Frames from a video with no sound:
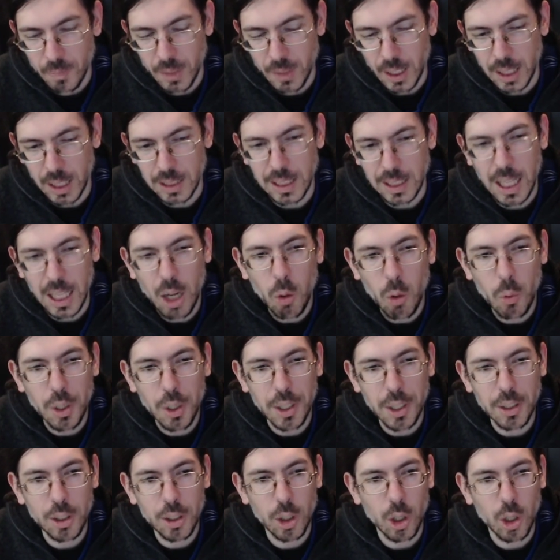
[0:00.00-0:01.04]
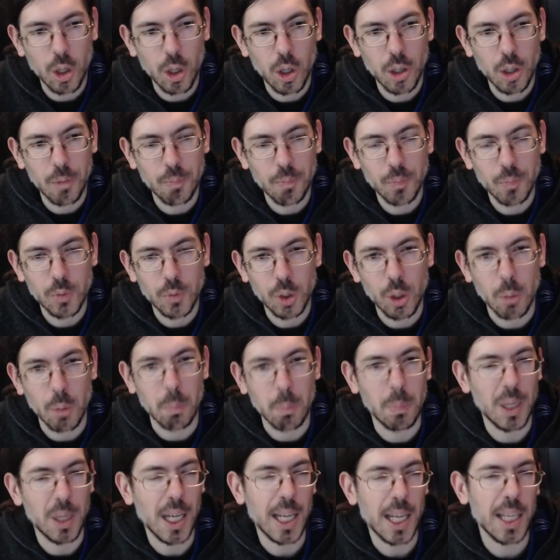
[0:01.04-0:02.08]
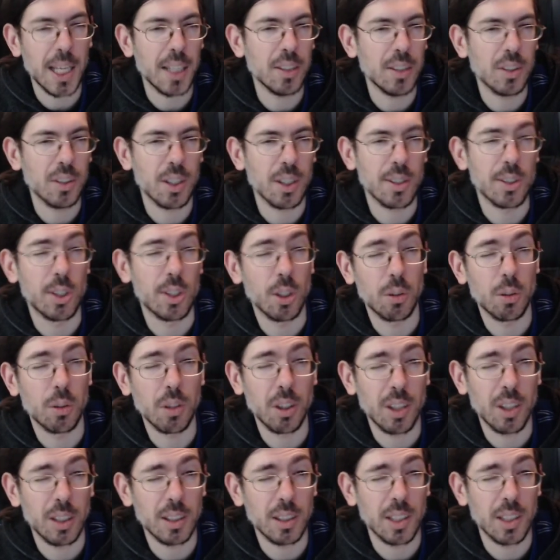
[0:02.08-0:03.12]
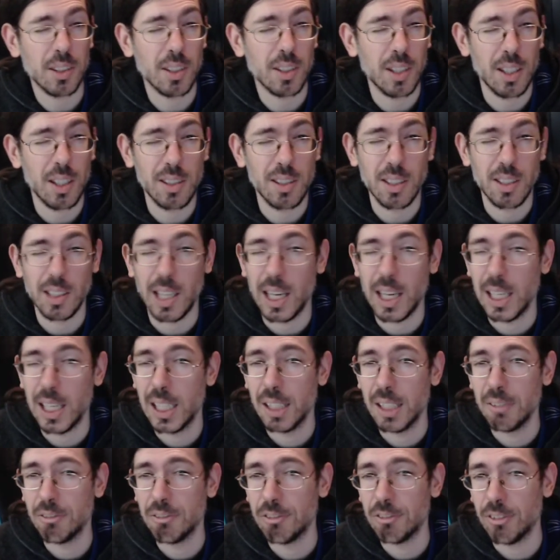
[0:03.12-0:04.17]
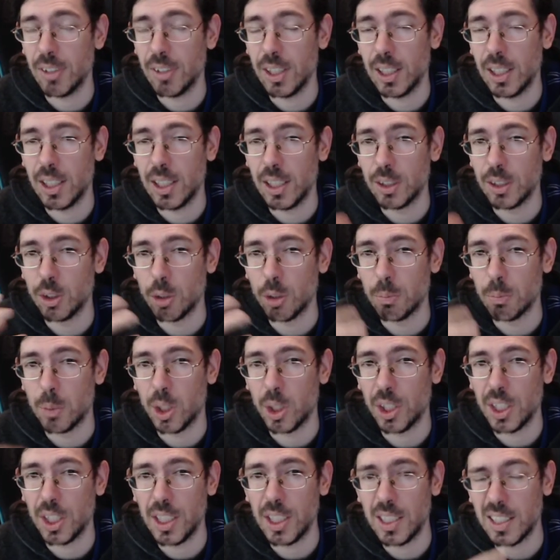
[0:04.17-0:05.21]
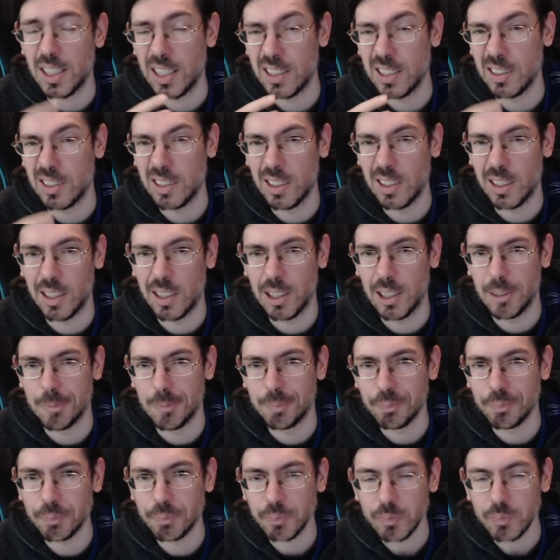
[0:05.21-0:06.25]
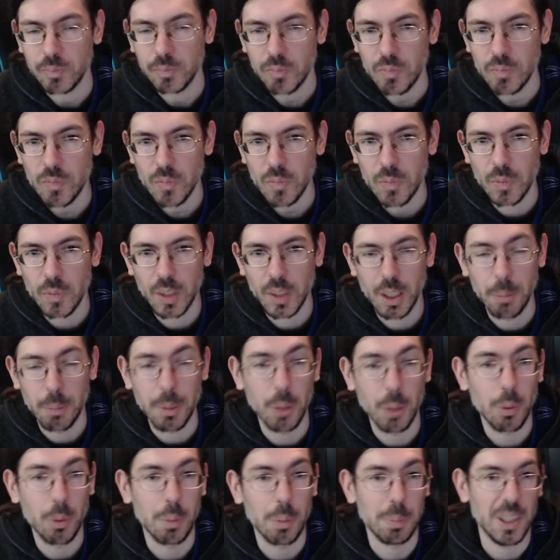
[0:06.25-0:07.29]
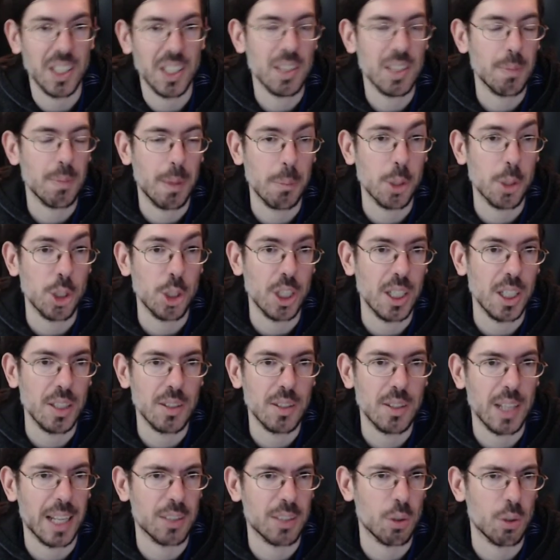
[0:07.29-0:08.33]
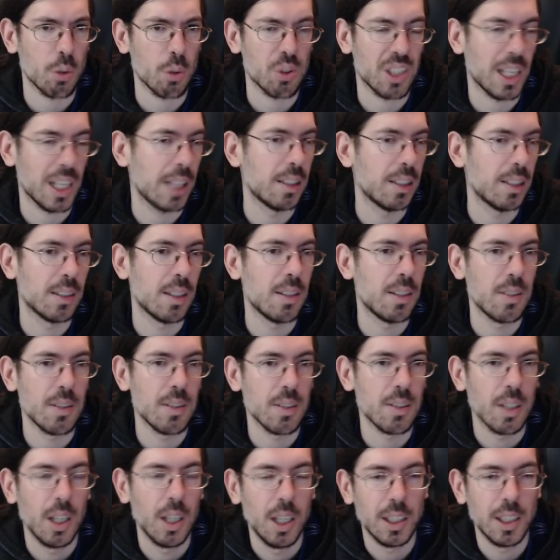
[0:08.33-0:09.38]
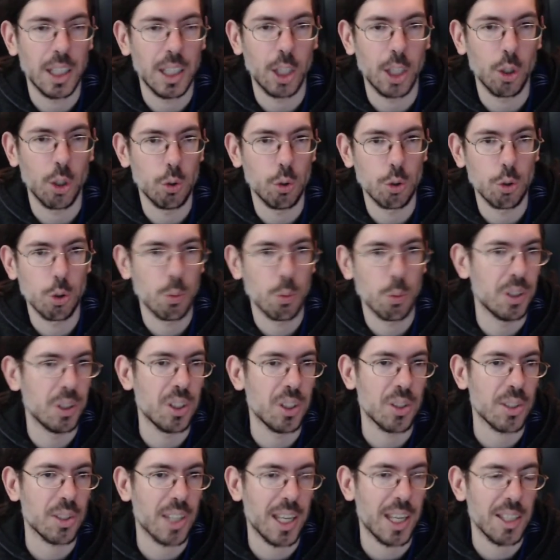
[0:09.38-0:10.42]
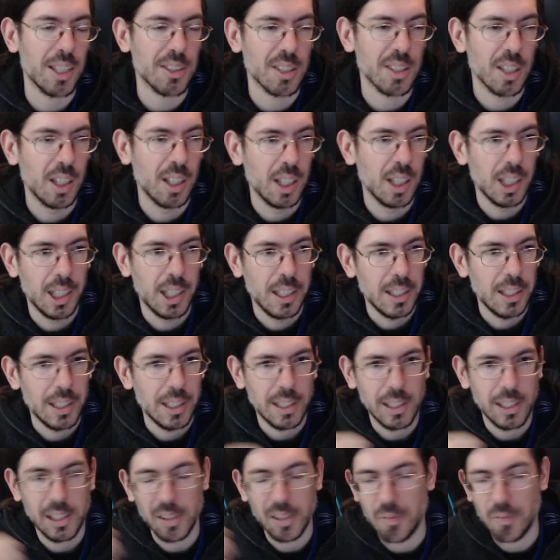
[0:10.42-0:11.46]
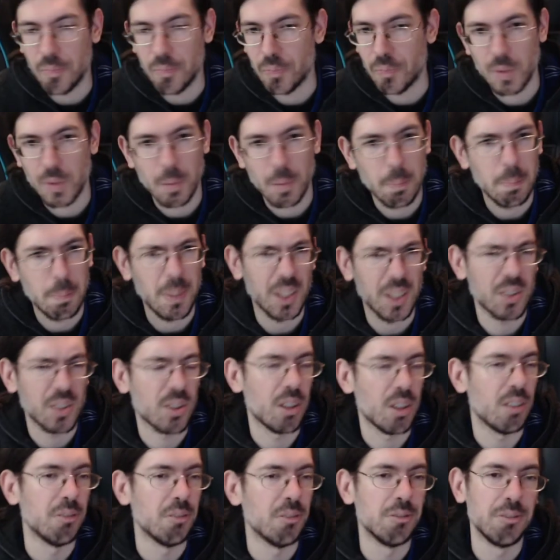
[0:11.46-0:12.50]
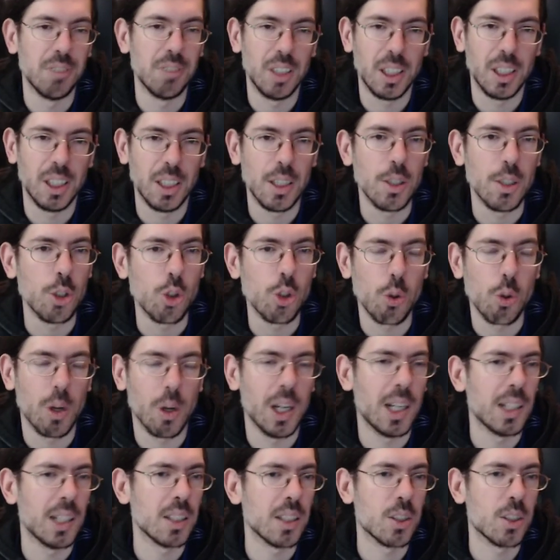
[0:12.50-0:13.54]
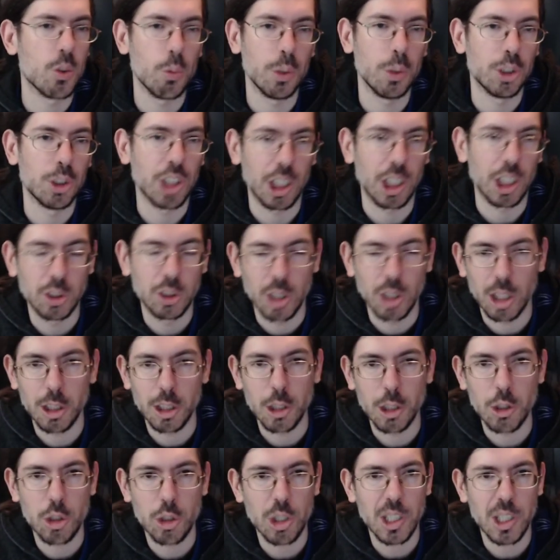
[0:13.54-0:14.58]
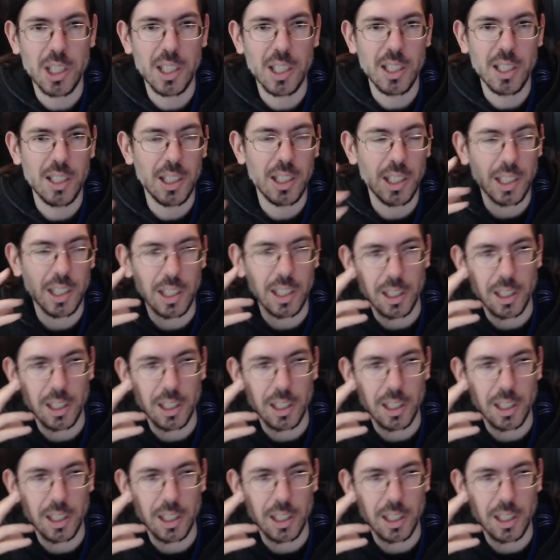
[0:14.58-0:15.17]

allowing your mind is the only thing that stays alive, and your body can be replaced by machines, exoskeletons that hold you in this case. Mix of drugs with technology,